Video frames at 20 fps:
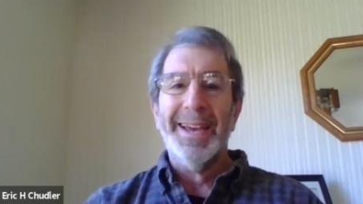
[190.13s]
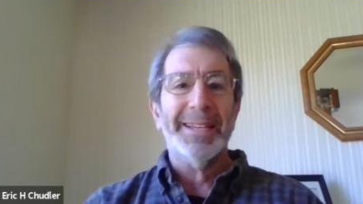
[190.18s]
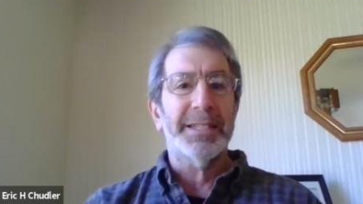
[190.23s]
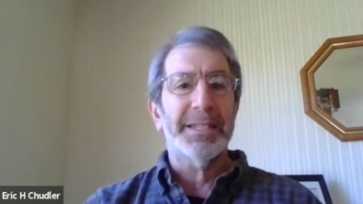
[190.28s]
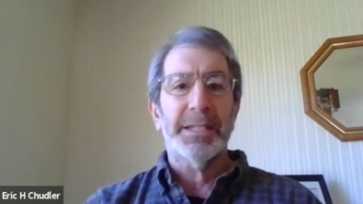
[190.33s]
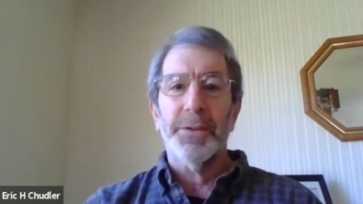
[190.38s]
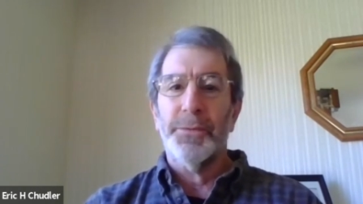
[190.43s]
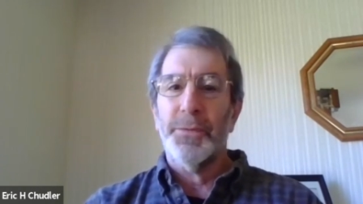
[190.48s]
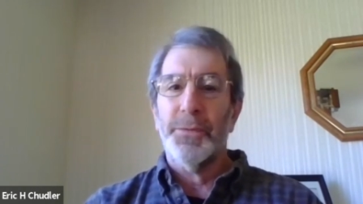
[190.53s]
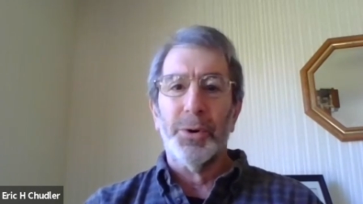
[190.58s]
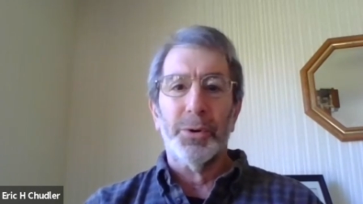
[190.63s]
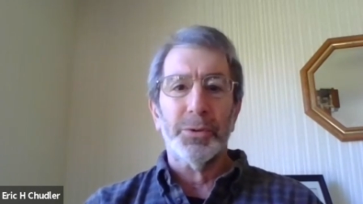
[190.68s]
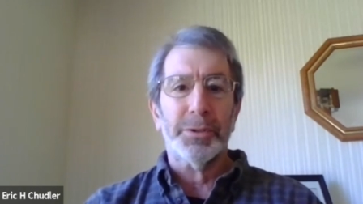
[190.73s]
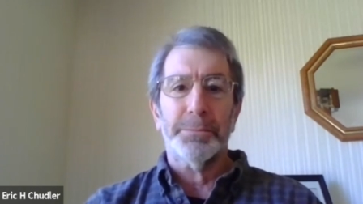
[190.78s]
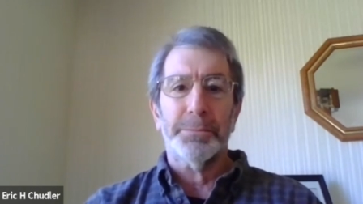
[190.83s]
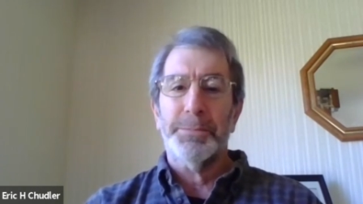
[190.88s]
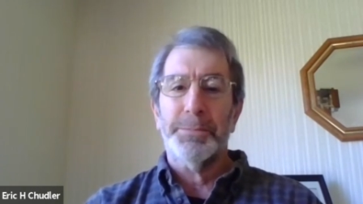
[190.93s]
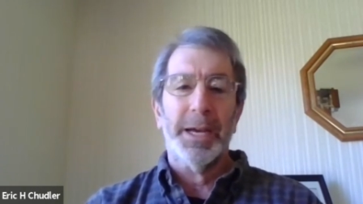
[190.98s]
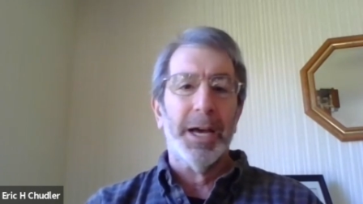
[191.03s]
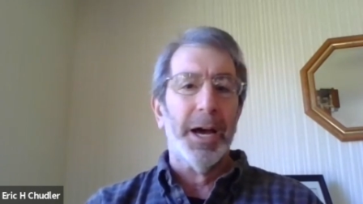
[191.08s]
It's
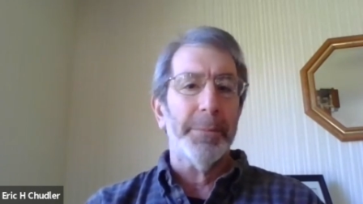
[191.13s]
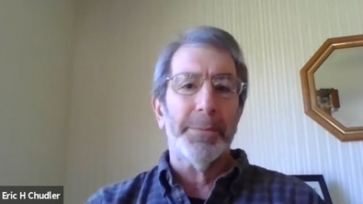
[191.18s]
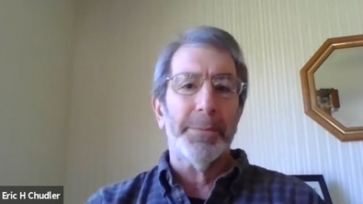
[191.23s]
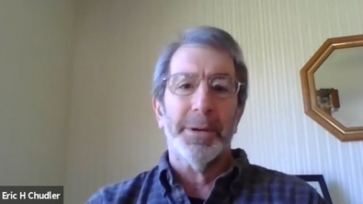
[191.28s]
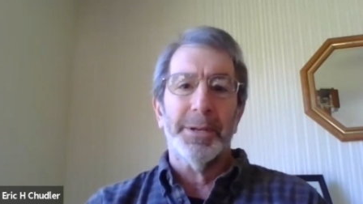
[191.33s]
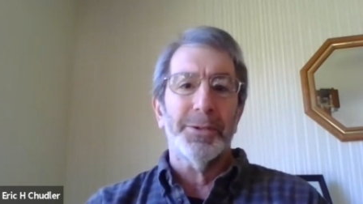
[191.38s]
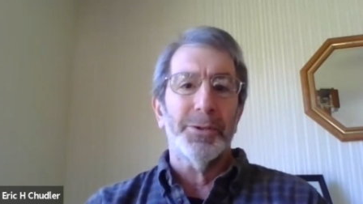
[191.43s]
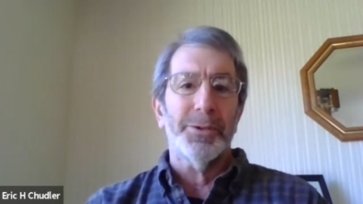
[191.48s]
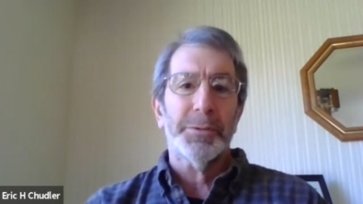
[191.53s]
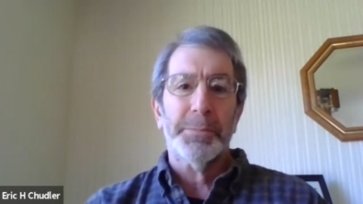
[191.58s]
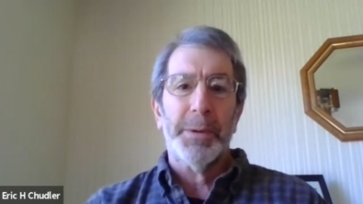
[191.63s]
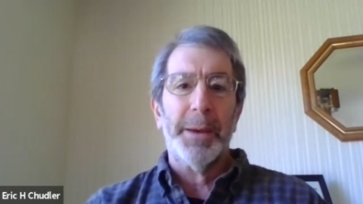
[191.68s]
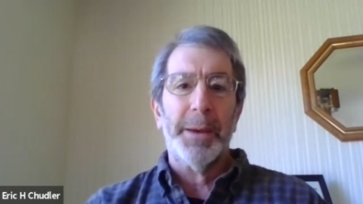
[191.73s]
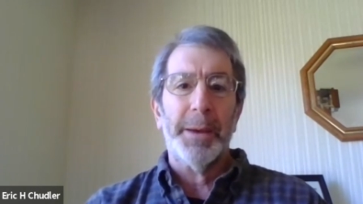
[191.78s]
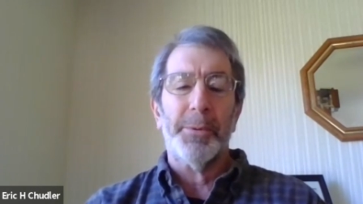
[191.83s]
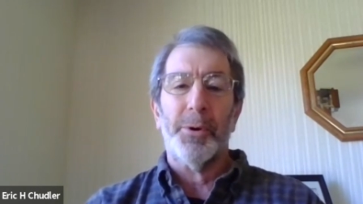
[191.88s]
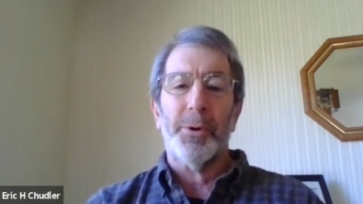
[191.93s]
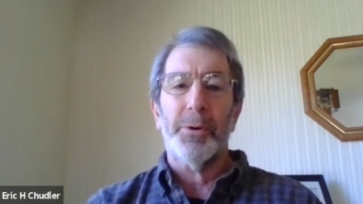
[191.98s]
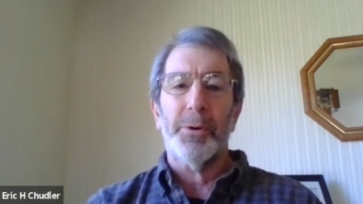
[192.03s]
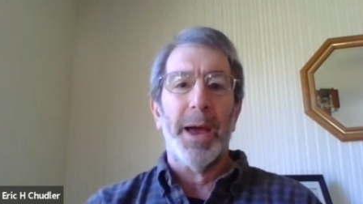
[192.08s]
difficult to pick up a
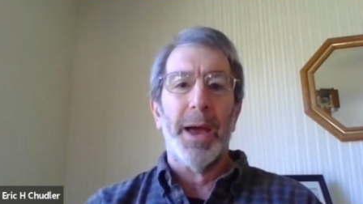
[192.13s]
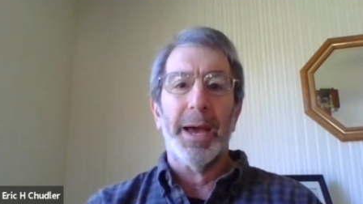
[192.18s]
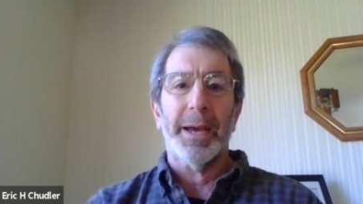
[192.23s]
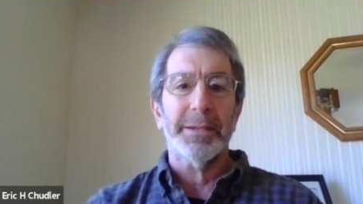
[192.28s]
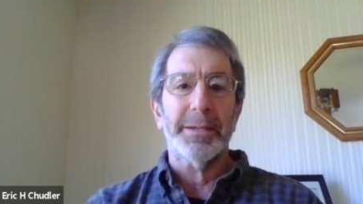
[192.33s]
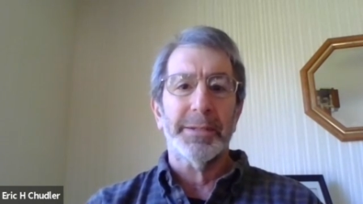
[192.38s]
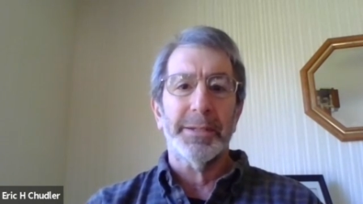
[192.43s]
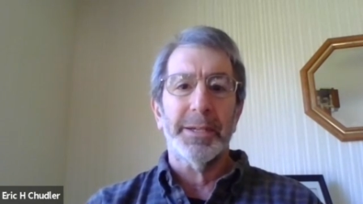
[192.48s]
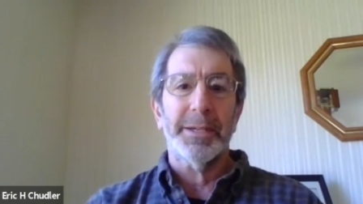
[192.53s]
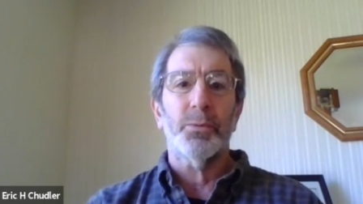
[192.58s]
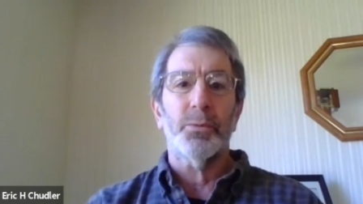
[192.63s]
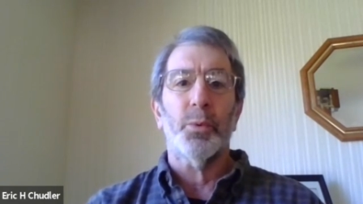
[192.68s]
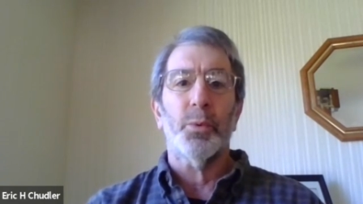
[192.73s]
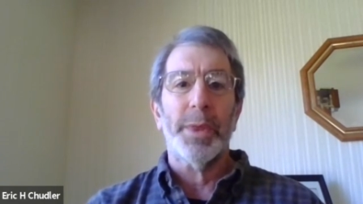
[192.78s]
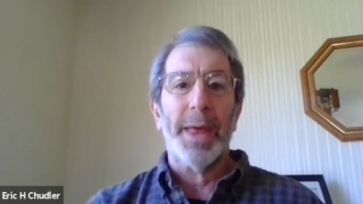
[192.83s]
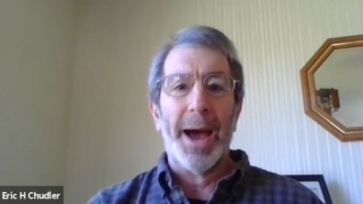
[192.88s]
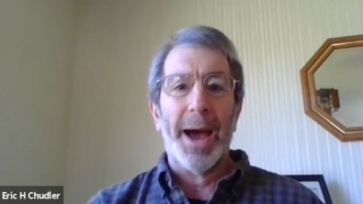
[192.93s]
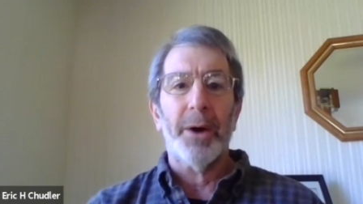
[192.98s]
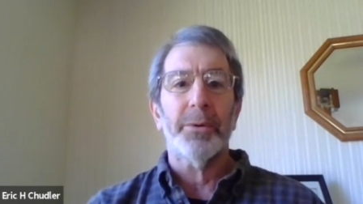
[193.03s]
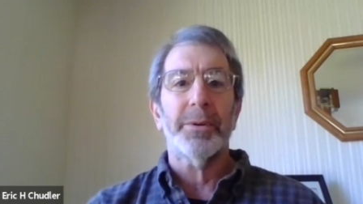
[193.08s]
newspaper or magazine
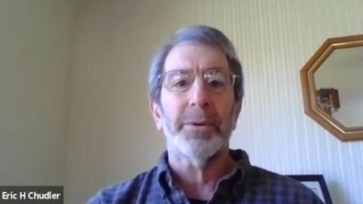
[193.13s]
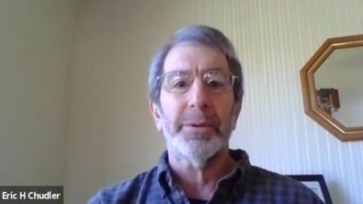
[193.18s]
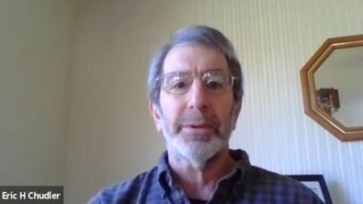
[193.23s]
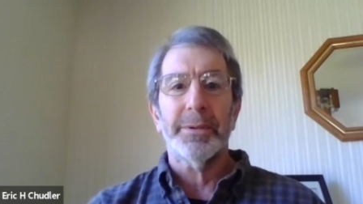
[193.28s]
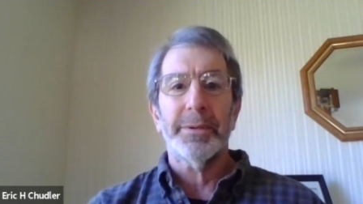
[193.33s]
without